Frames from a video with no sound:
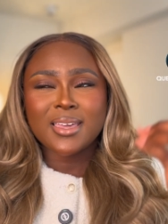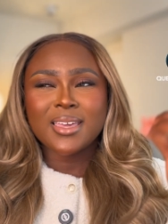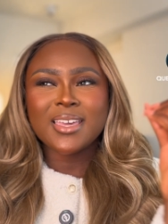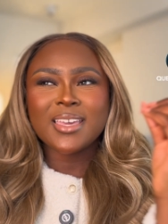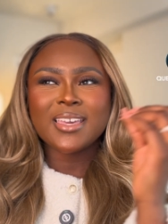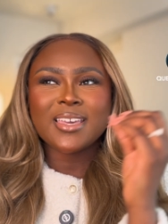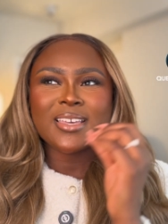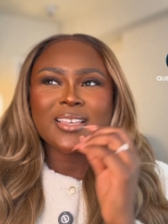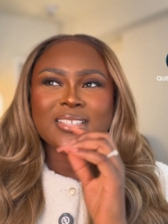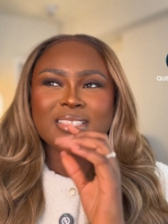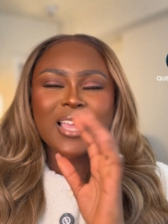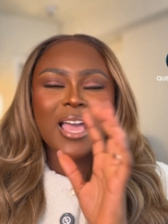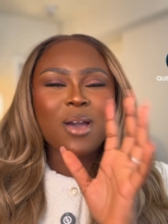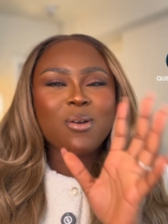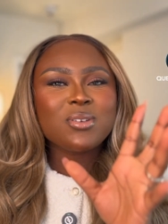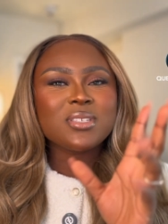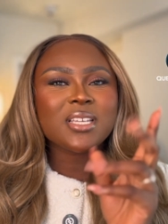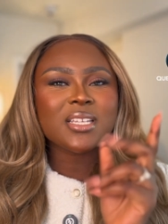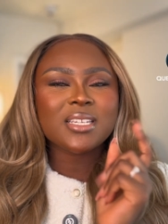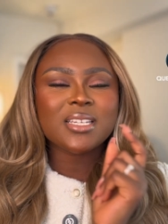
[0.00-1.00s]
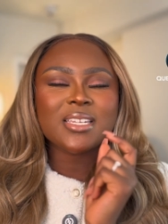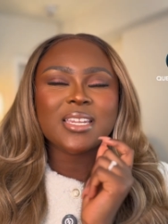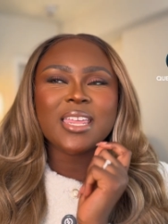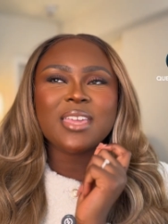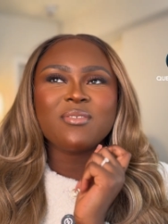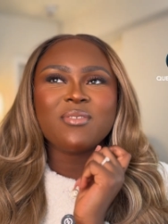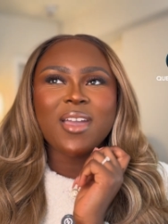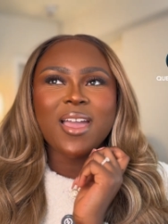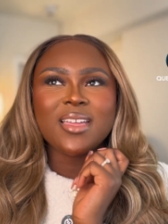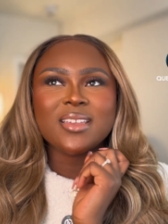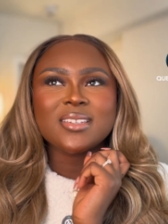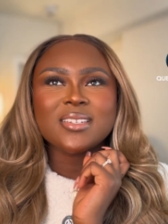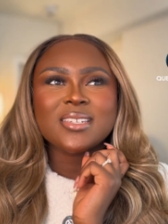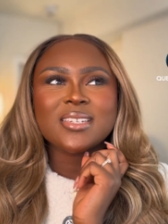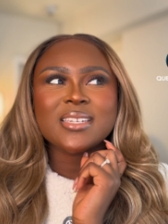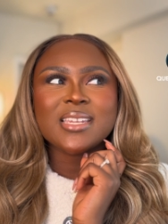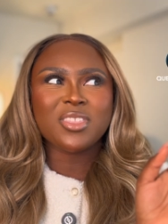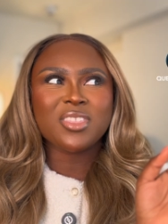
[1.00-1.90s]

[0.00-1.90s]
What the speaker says: is I was at an event.